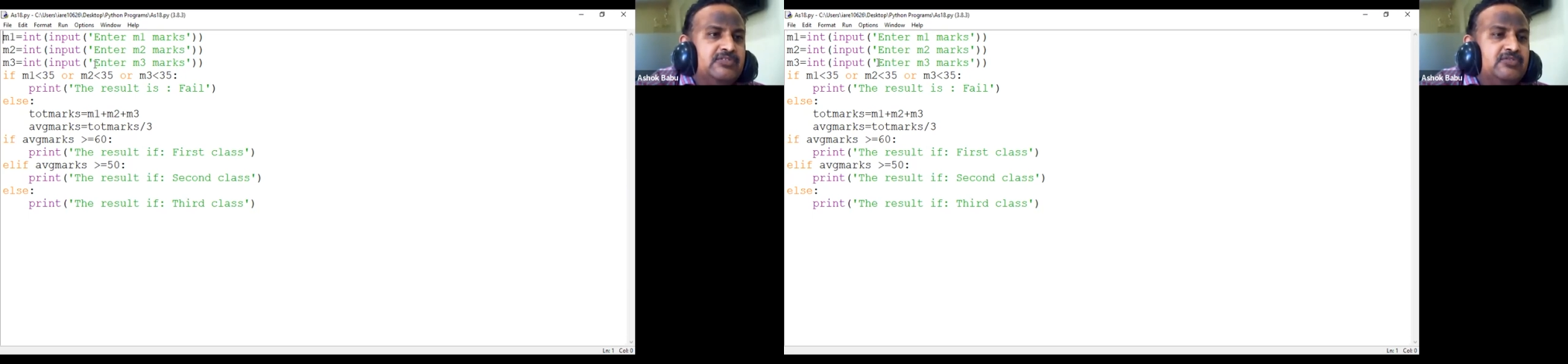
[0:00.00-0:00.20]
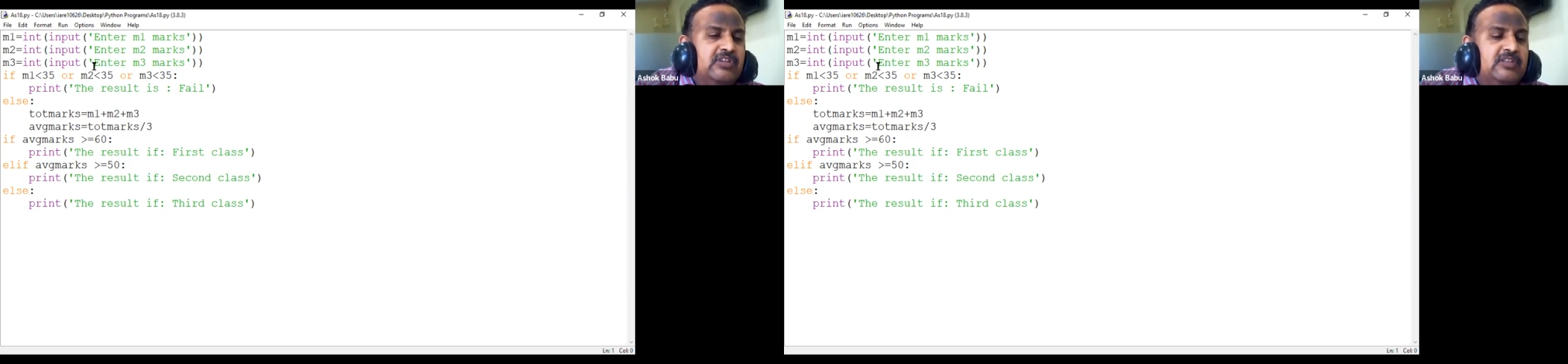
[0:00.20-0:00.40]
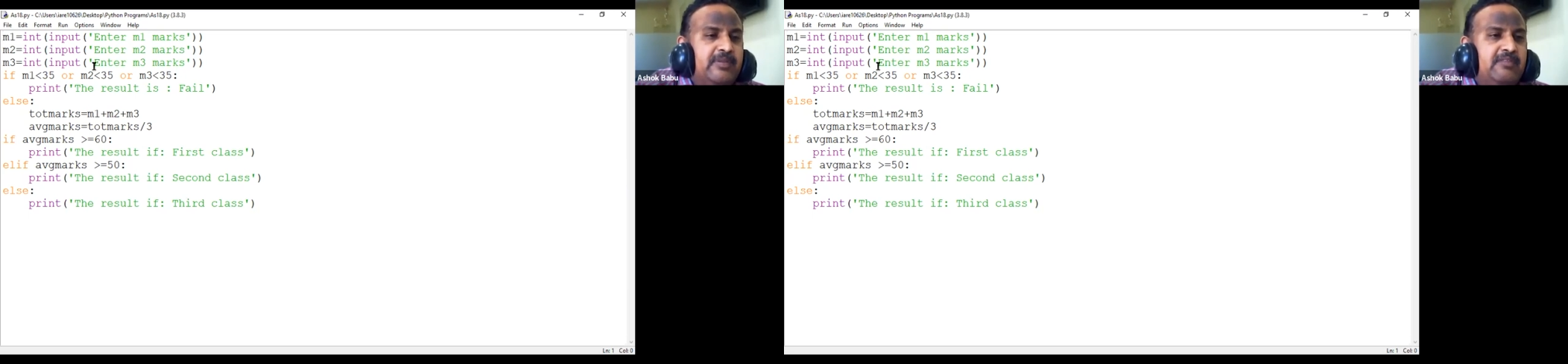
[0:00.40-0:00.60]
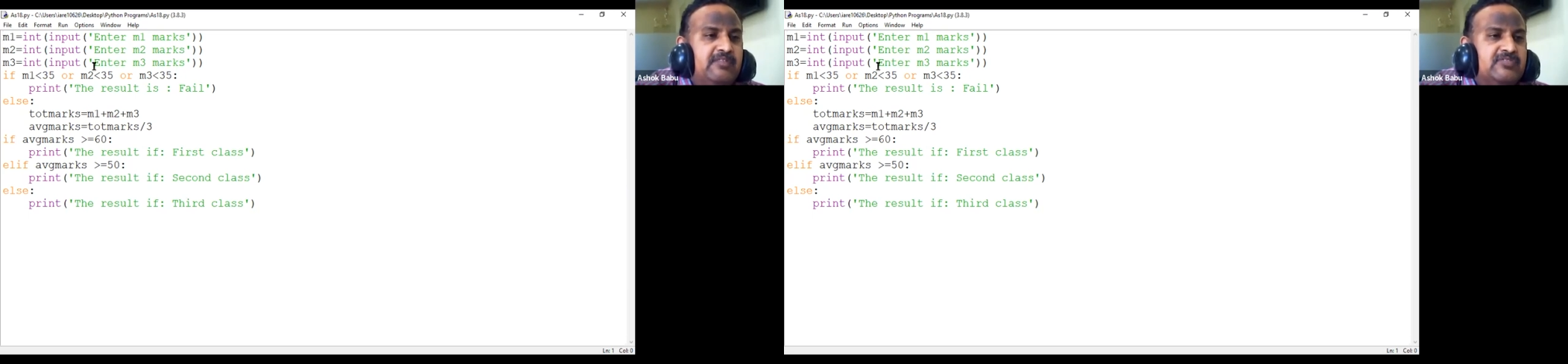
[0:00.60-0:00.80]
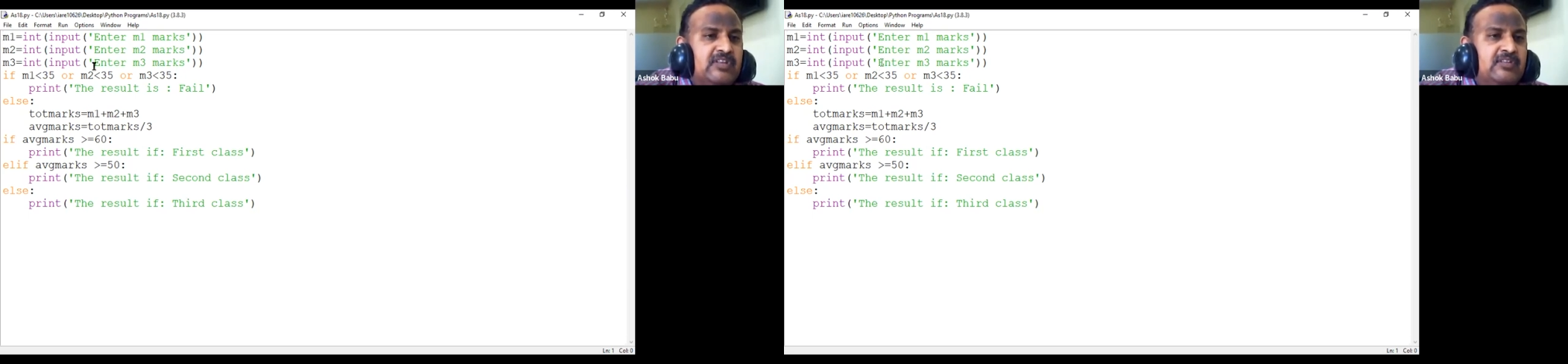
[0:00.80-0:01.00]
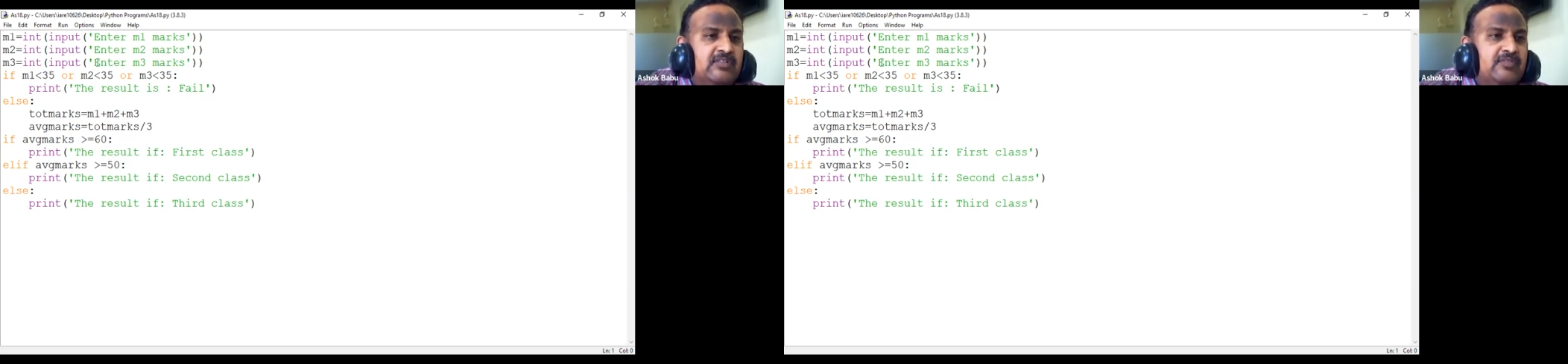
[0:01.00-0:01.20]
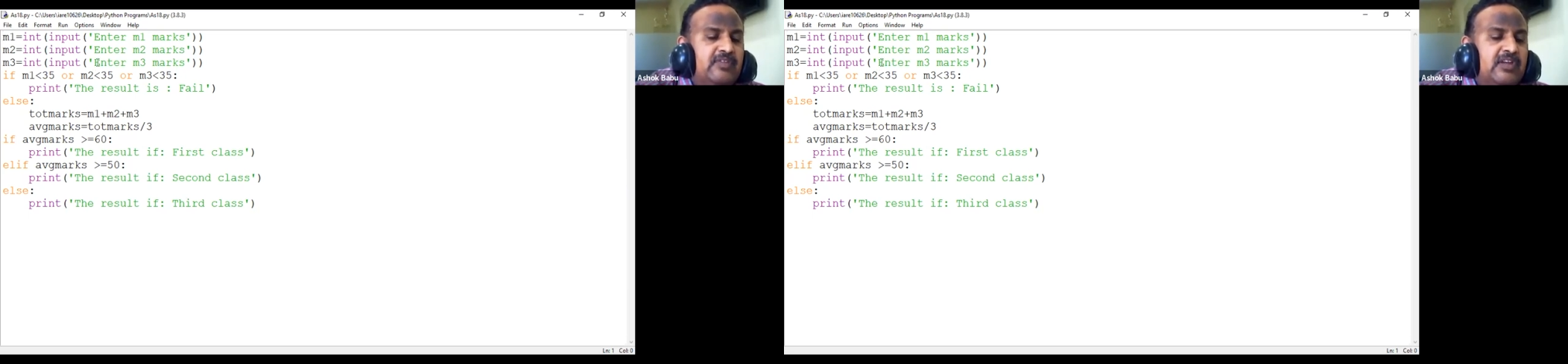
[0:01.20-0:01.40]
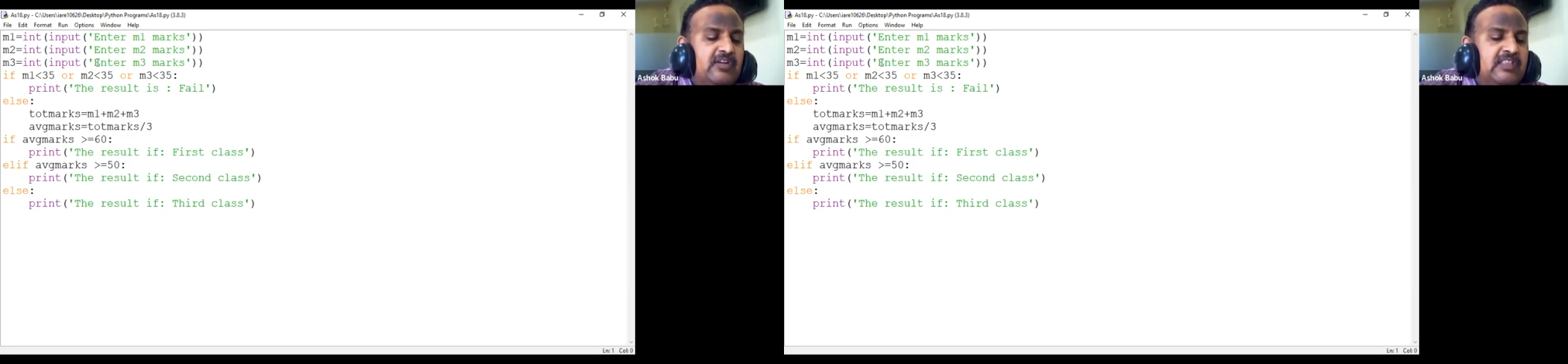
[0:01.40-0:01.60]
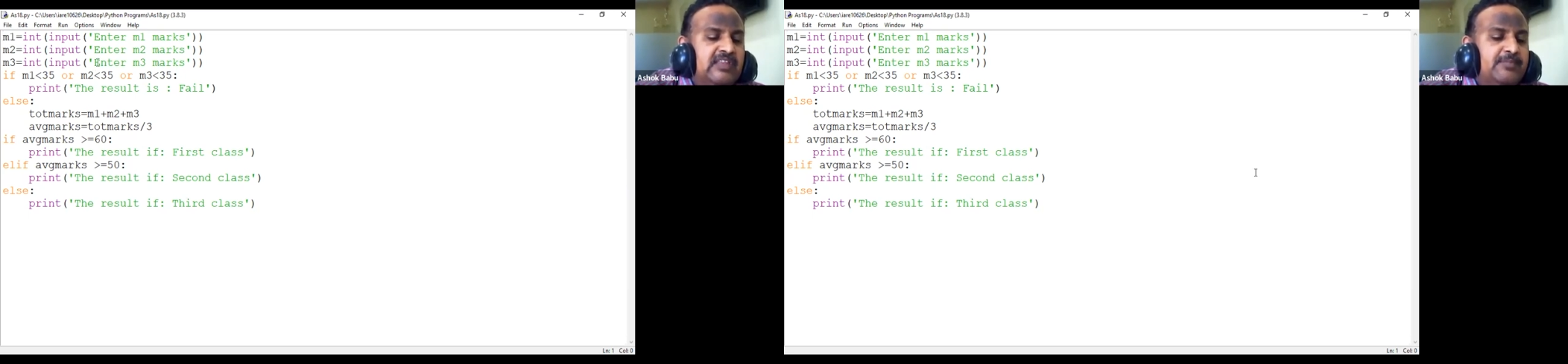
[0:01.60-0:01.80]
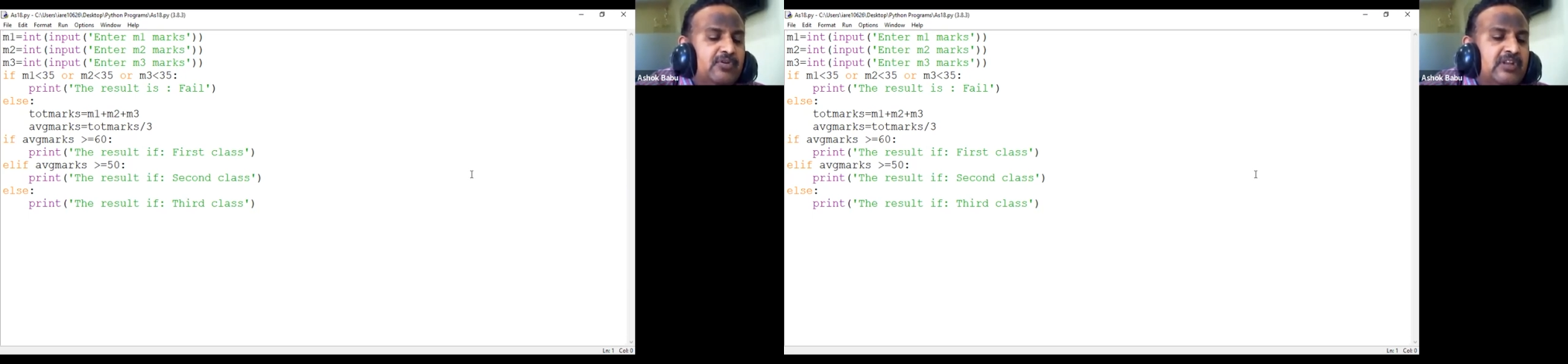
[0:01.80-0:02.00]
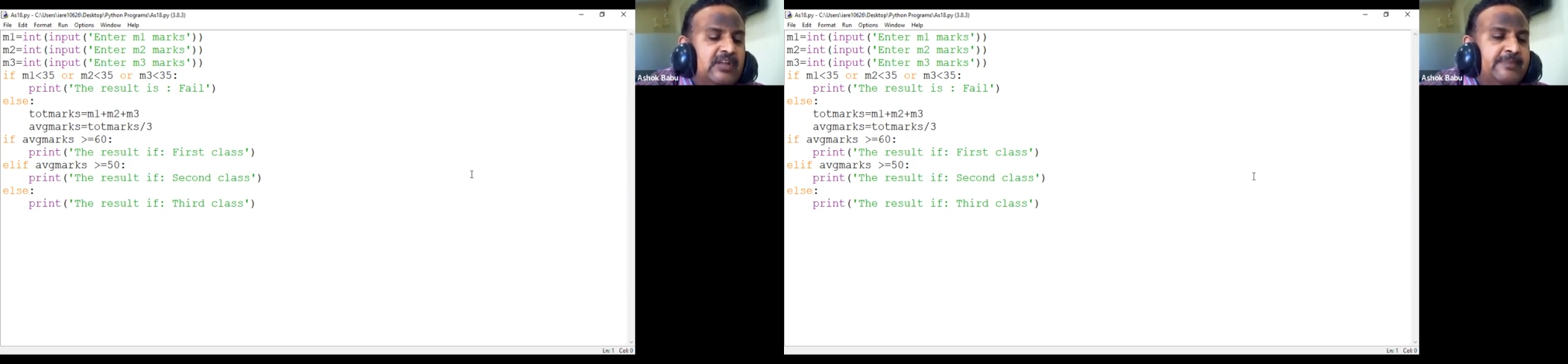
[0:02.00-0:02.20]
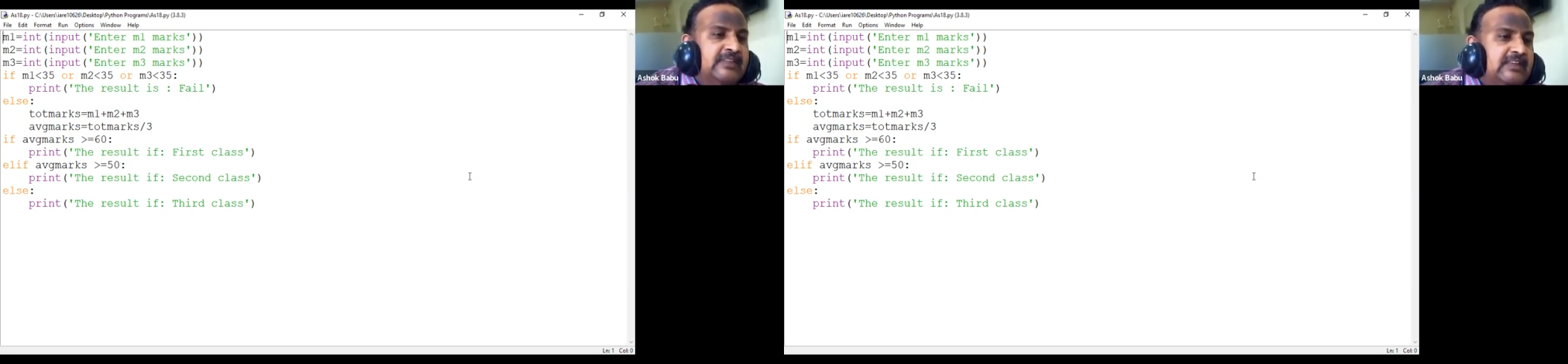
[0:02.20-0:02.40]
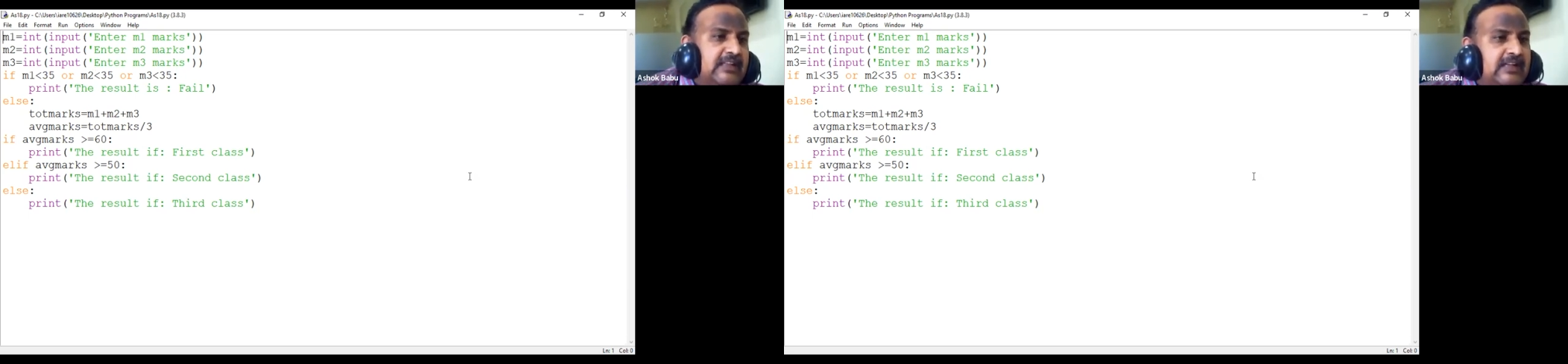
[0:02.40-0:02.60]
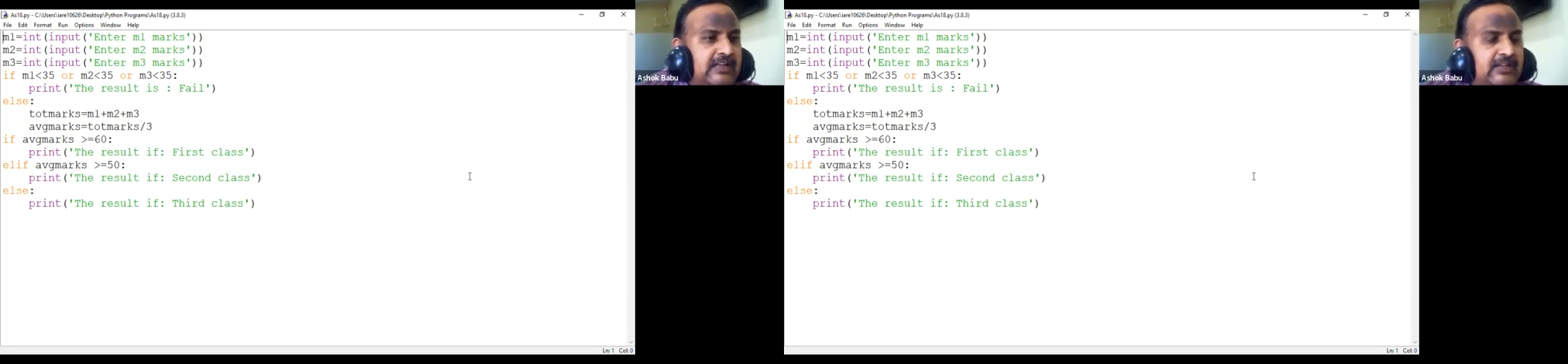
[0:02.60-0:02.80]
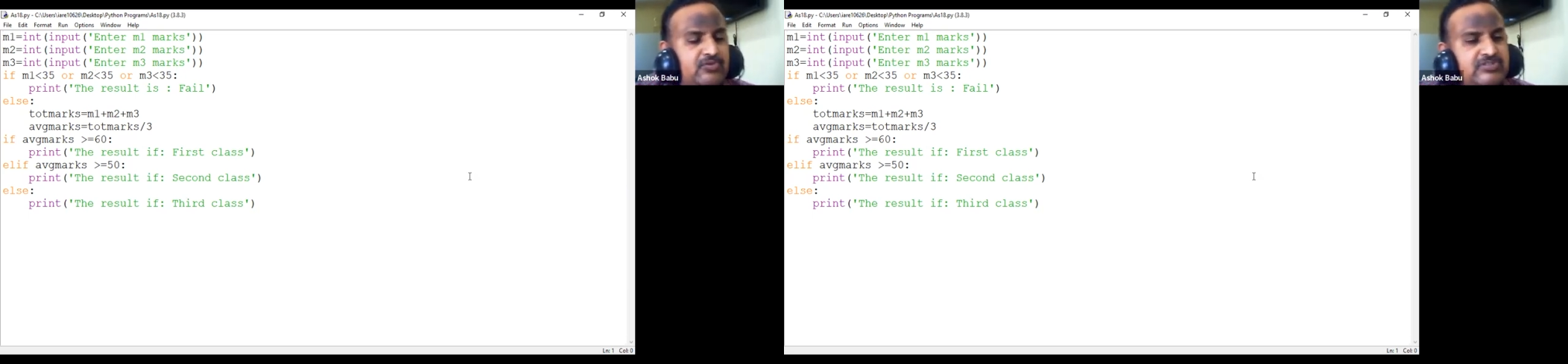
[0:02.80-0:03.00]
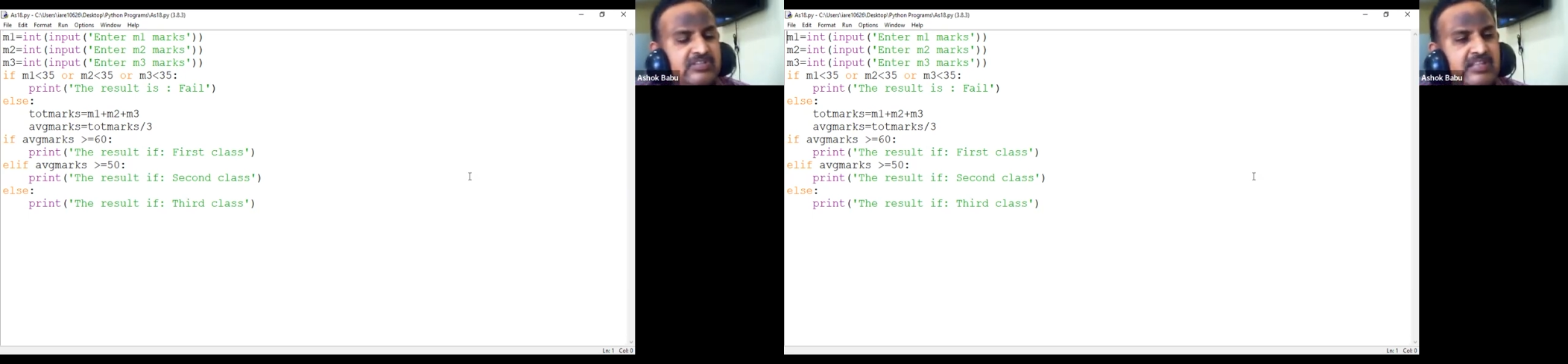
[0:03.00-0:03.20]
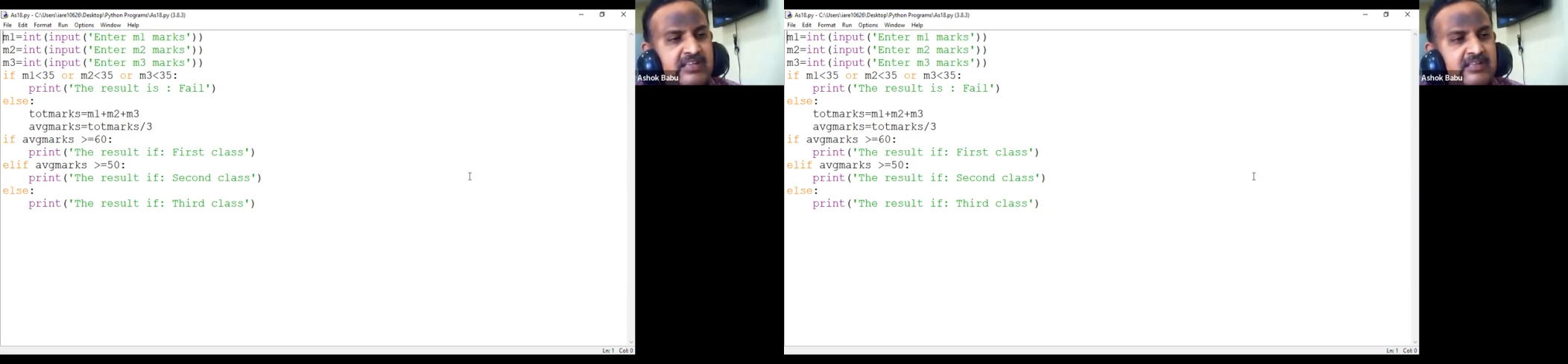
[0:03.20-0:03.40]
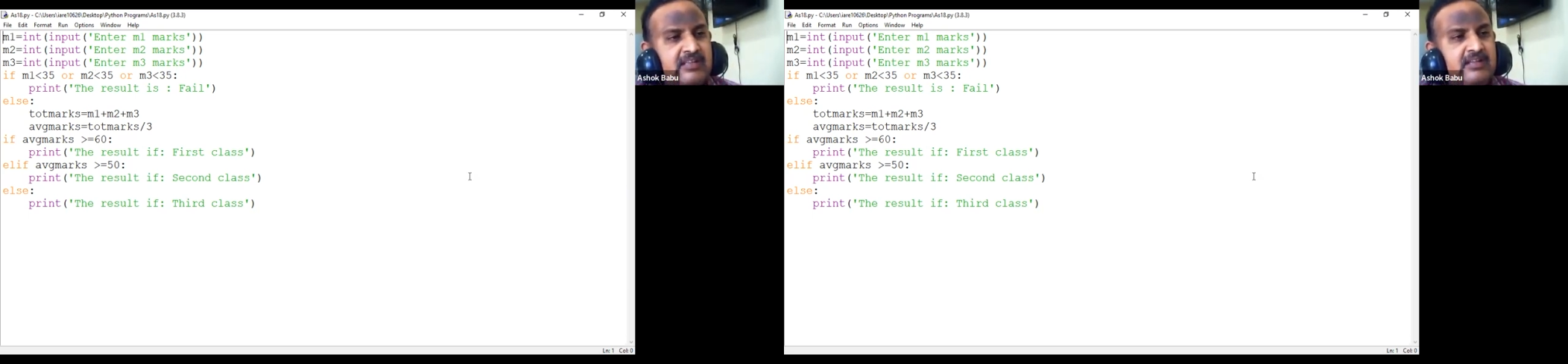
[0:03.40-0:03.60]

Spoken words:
So in previous one, we have written the program using the